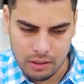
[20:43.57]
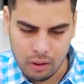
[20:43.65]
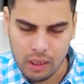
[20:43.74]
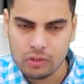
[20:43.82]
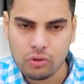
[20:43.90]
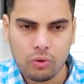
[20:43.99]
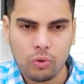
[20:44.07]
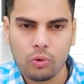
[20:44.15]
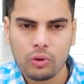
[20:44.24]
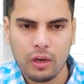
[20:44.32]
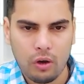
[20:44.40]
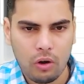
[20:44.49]
Okay, so
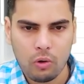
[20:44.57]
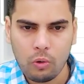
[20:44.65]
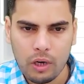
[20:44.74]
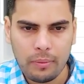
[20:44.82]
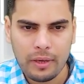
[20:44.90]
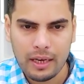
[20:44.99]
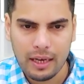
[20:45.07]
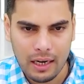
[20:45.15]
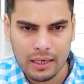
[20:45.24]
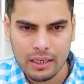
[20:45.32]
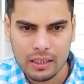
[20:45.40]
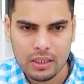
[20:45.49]
they'll not only be
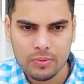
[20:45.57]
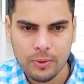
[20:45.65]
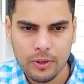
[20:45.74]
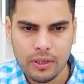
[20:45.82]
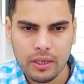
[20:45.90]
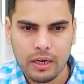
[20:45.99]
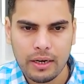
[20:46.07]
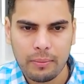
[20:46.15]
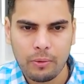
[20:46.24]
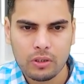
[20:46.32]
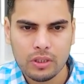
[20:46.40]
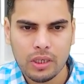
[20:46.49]
collecting this particular
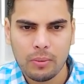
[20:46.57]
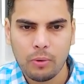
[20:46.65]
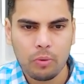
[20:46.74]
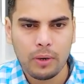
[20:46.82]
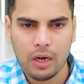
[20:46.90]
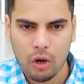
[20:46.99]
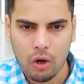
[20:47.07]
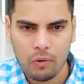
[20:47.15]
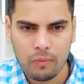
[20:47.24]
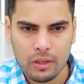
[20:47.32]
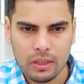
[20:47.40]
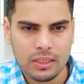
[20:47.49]
deposit amount, but
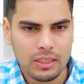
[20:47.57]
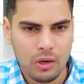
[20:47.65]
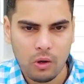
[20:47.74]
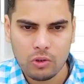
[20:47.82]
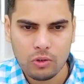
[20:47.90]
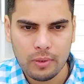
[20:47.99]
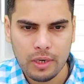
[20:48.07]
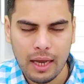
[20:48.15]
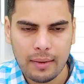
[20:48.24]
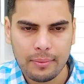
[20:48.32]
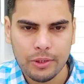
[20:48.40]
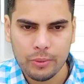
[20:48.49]
along with this, they'll also be
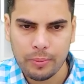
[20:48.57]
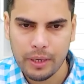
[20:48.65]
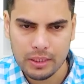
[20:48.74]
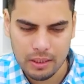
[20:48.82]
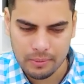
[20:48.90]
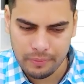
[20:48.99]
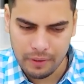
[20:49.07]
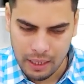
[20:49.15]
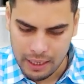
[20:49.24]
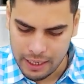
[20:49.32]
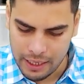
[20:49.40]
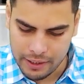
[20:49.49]
liable to pay some
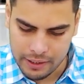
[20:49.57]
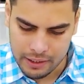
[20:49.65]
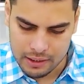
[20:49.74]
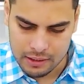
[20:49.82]
interest.